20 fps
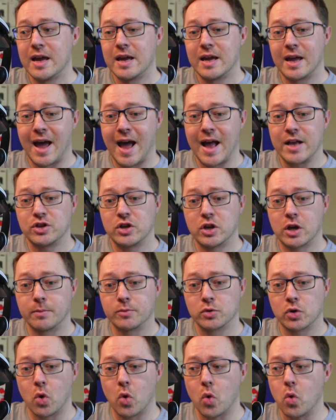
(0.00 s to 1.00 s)
it actually comes
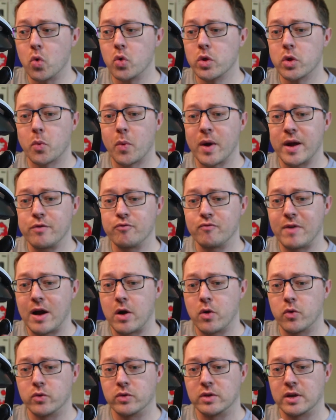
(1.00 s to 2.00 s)
all the way
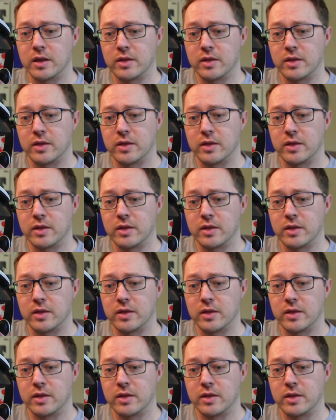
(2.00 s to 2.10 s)
around